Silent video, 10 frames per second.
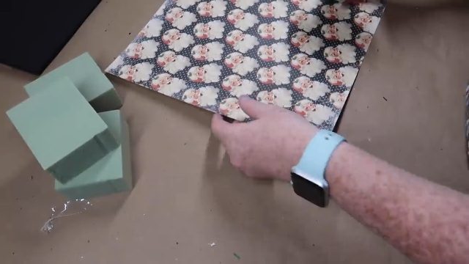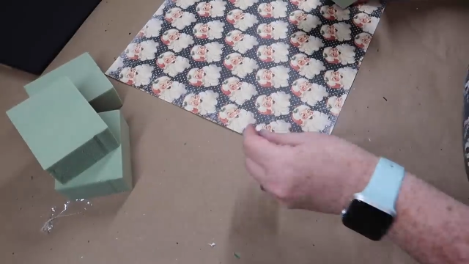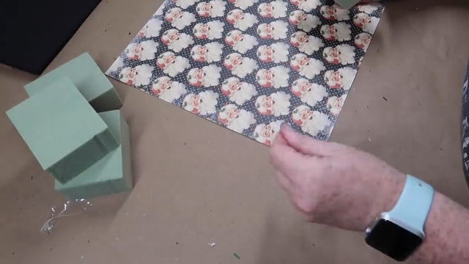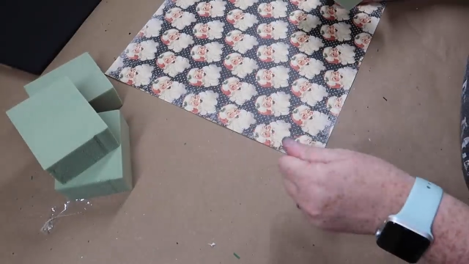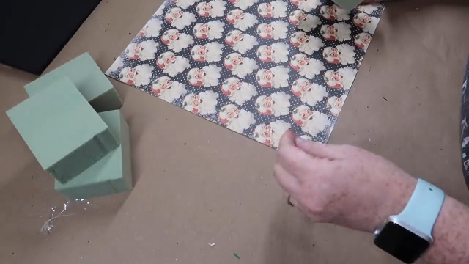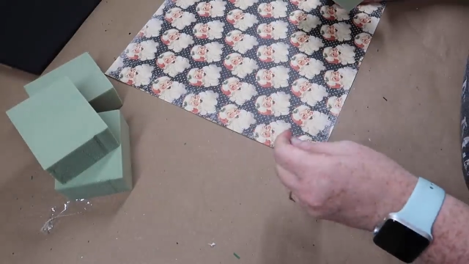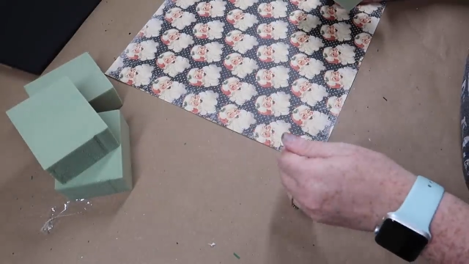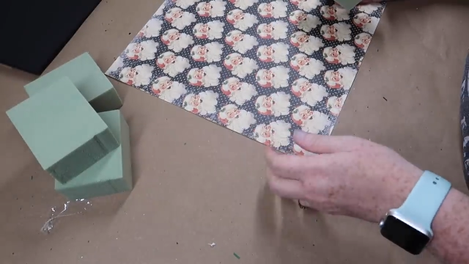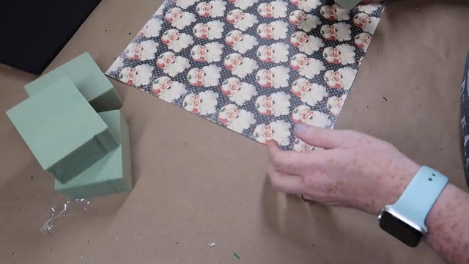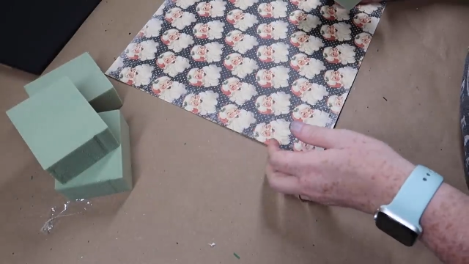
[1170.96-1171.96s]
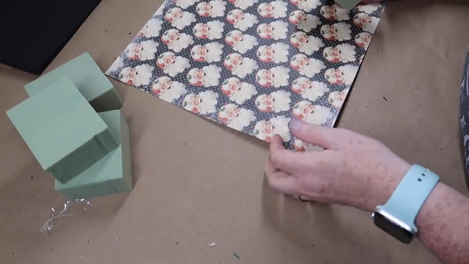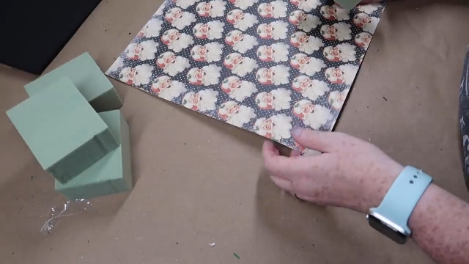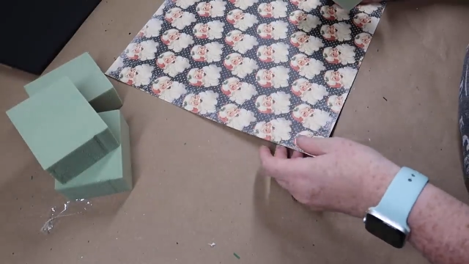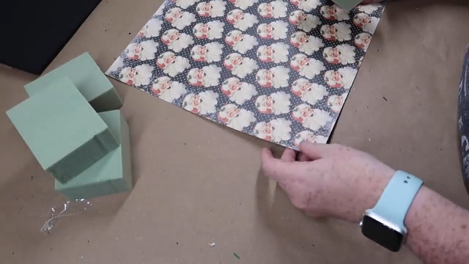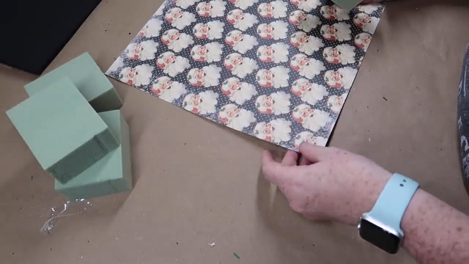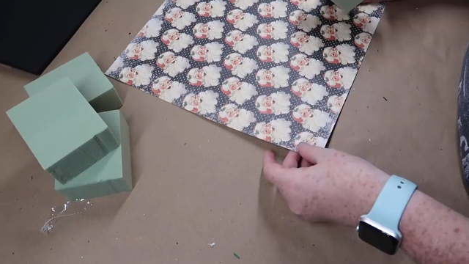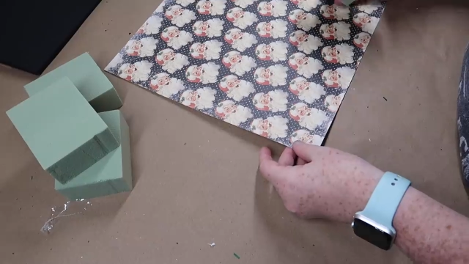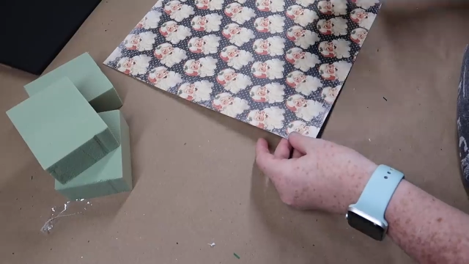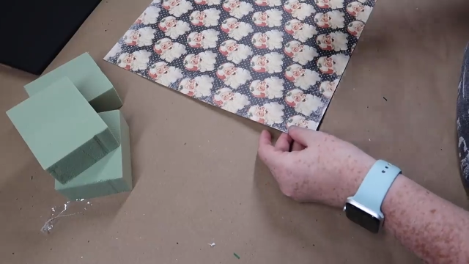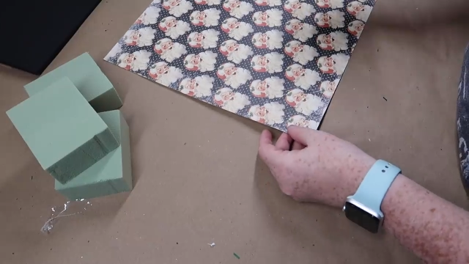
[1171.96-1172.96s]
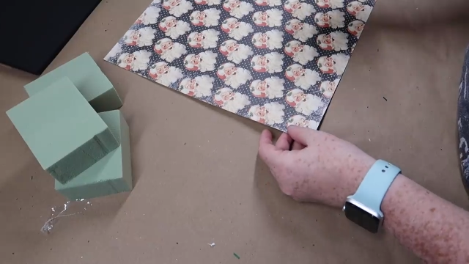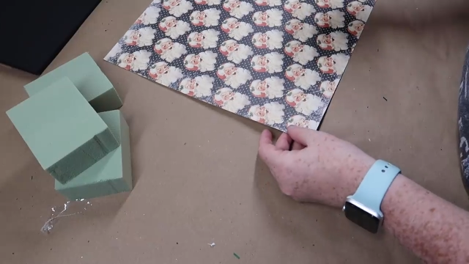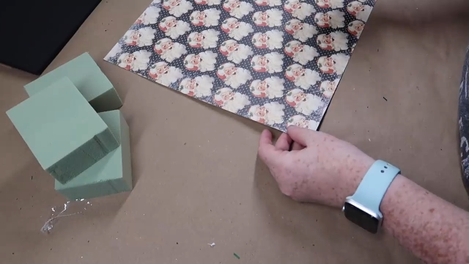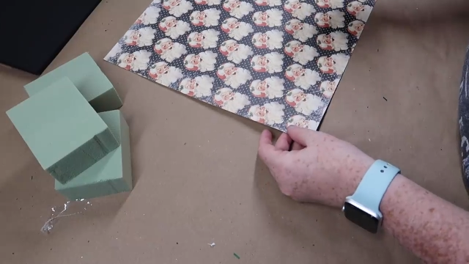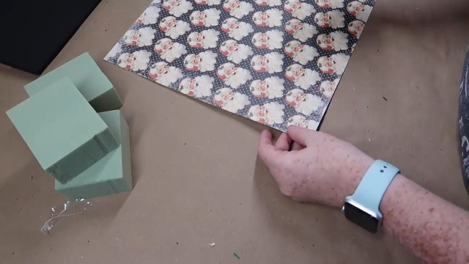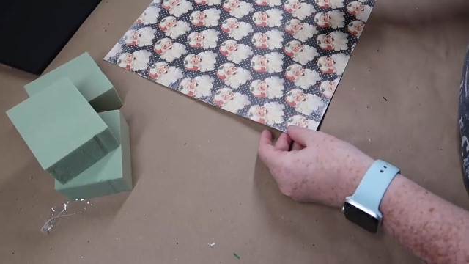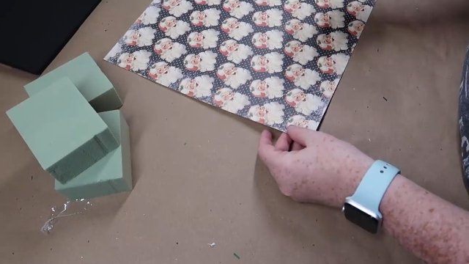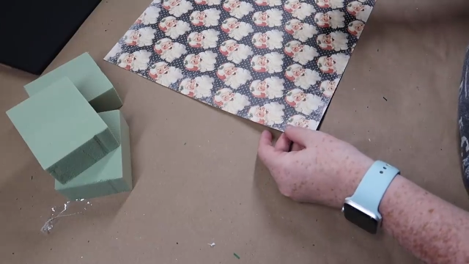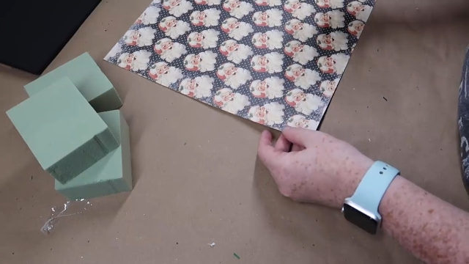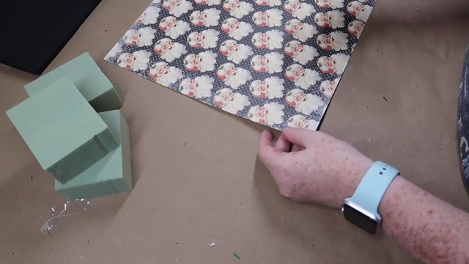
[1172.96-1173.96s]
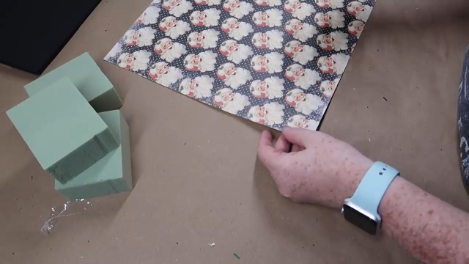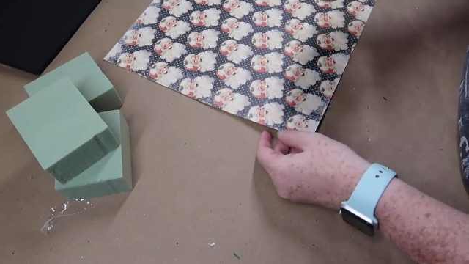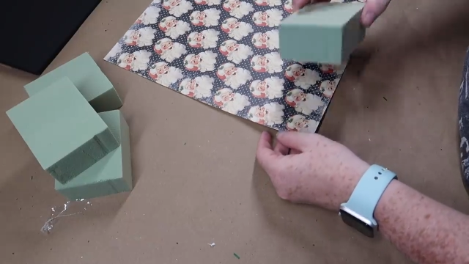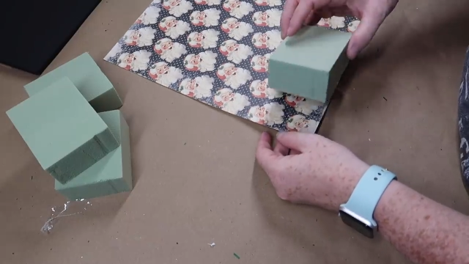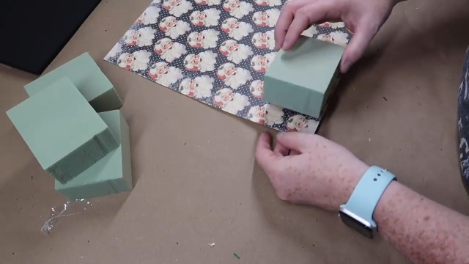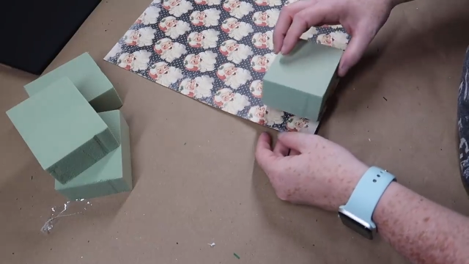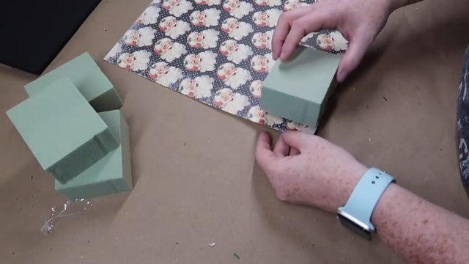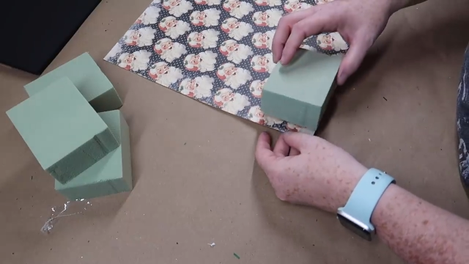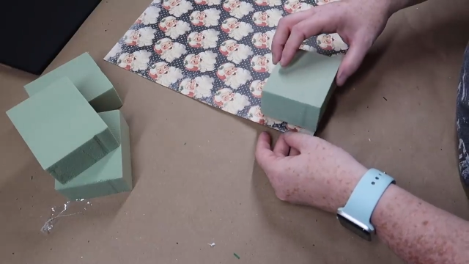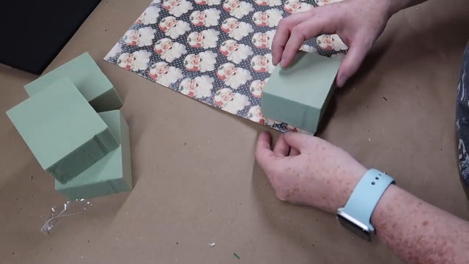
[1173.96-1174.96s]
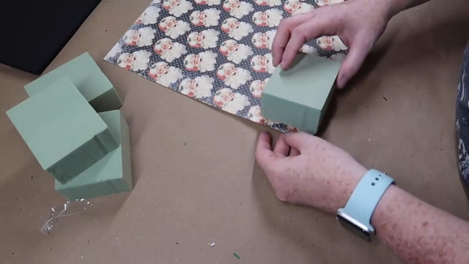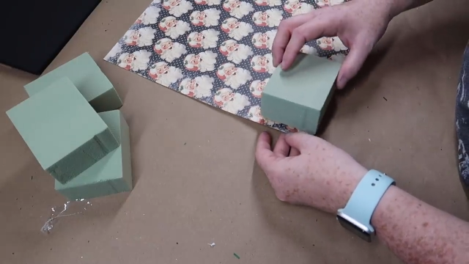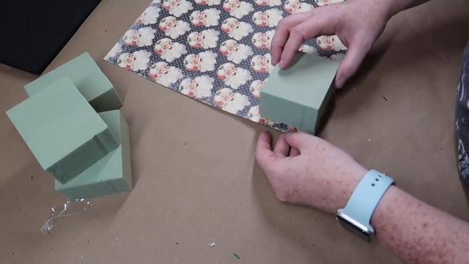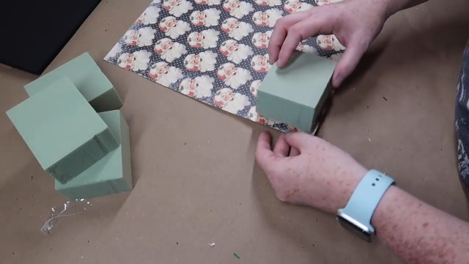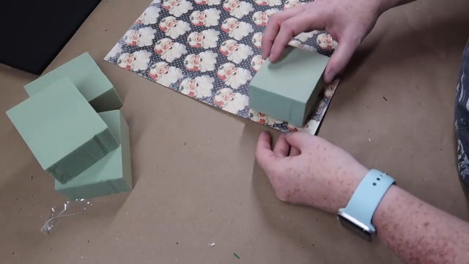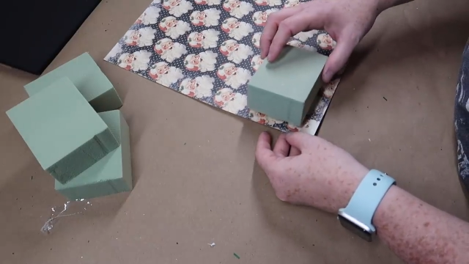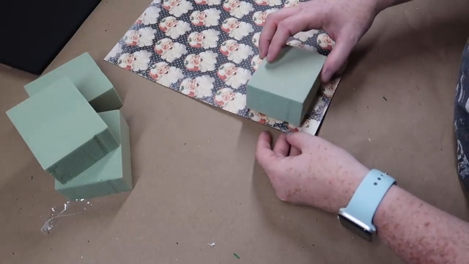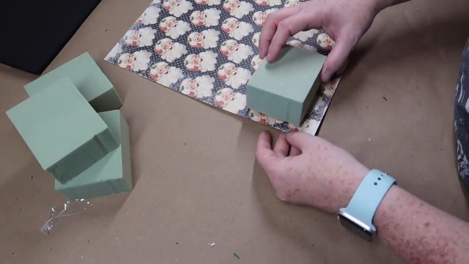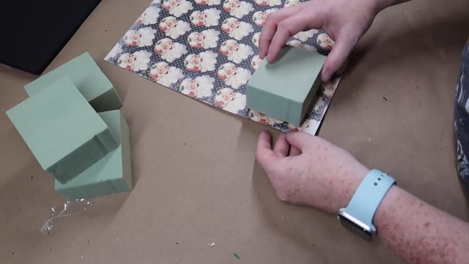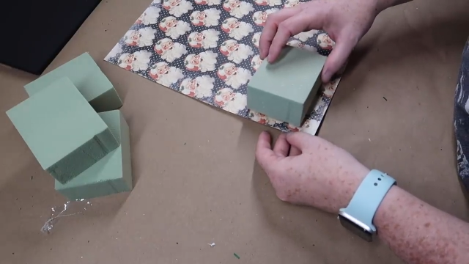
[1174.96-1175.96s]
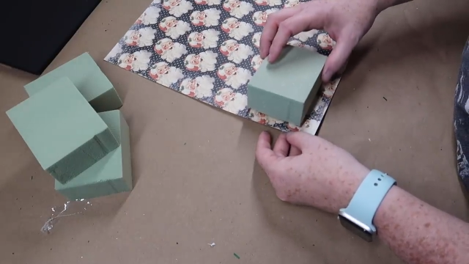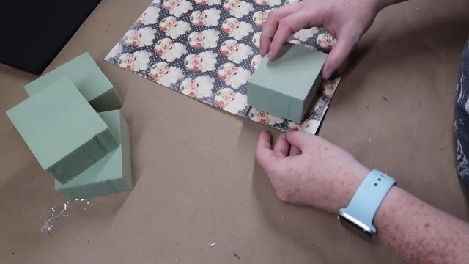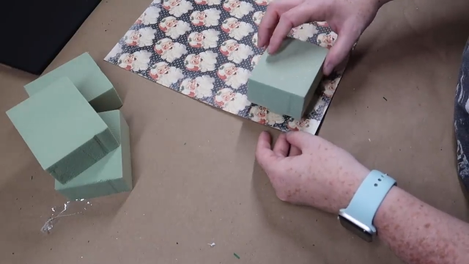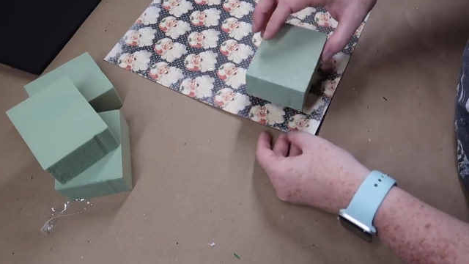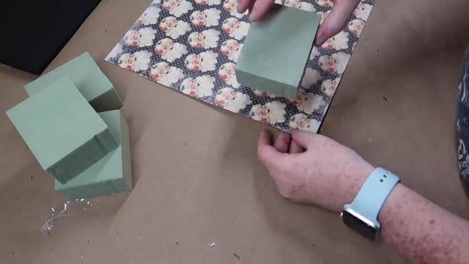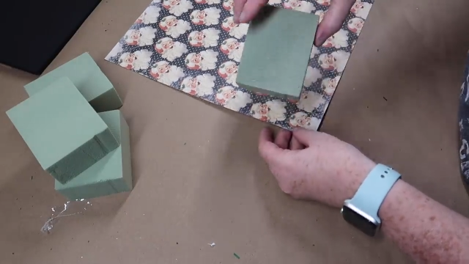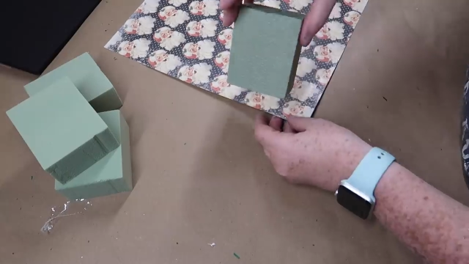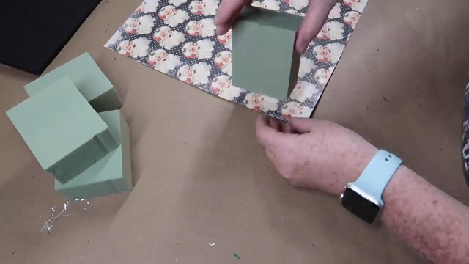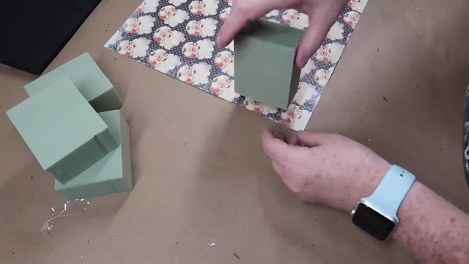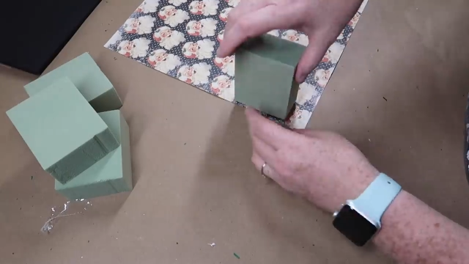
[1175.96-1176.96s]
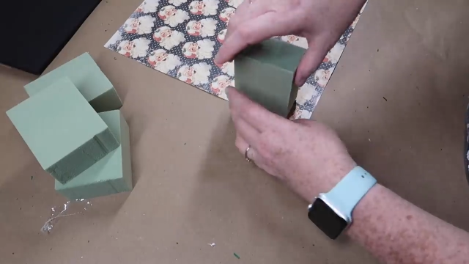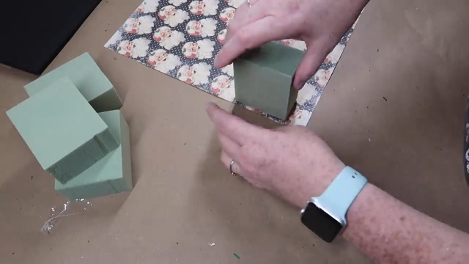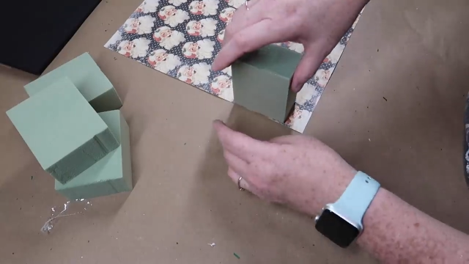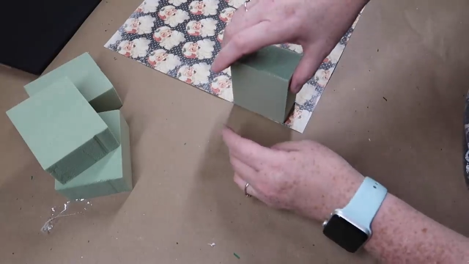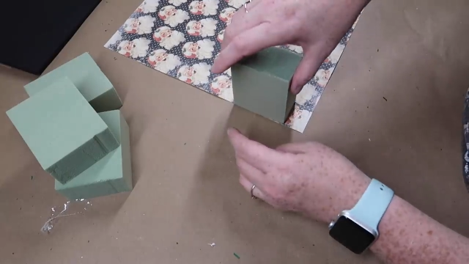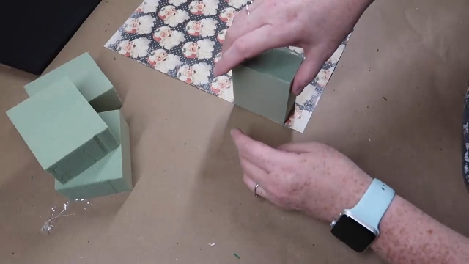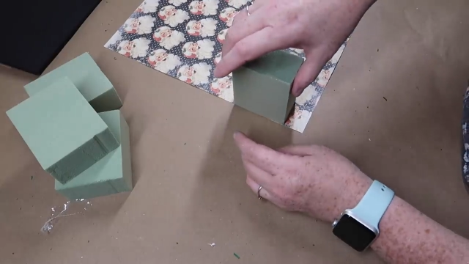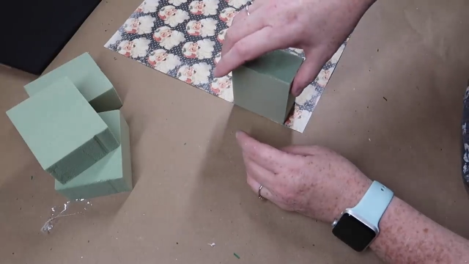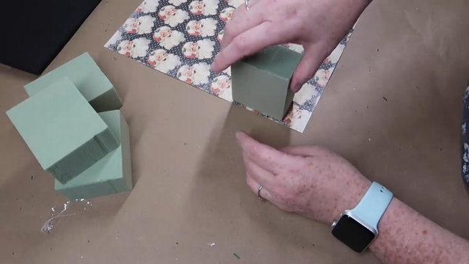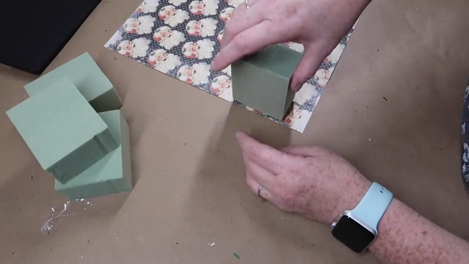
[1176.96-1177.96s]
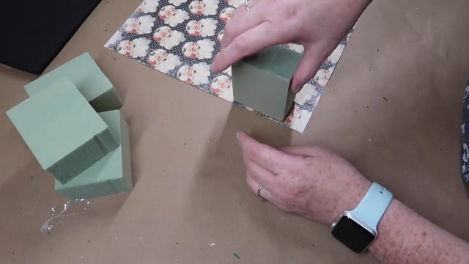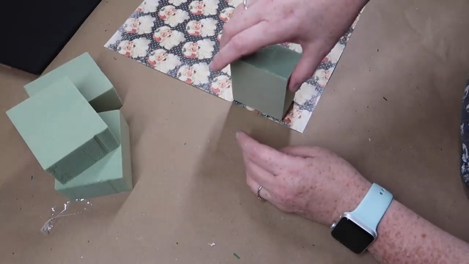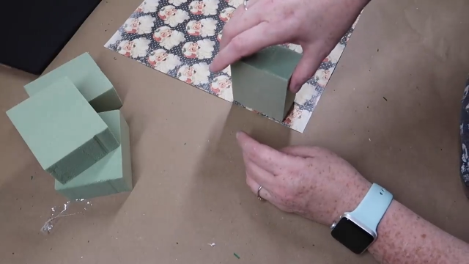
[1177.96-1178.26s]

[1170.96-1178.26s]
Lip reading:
[unreadable: no face in view]